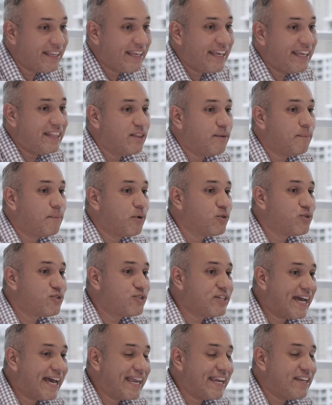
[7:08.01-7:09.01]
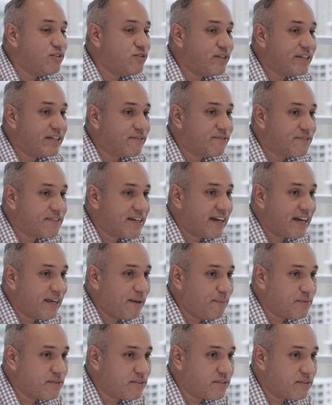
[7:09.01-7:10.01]
in the most challenging of
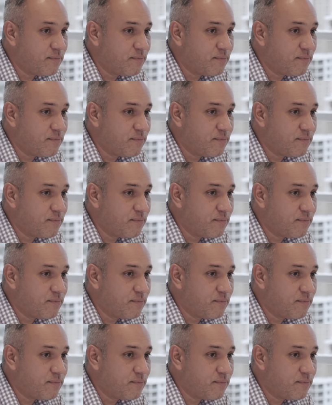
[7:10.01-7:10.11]
times,